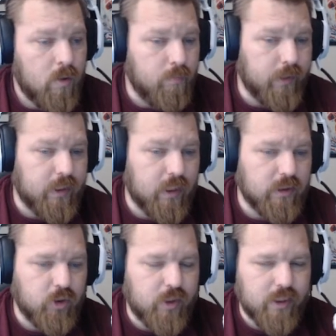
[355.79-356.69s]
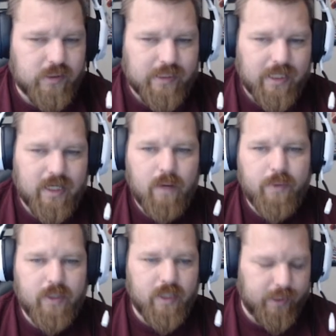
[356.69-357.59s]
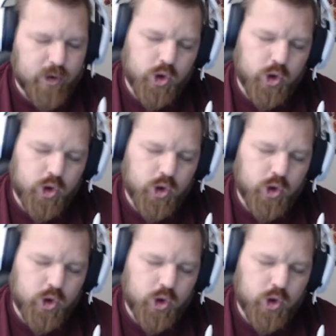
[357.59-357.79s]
because you can set it up in like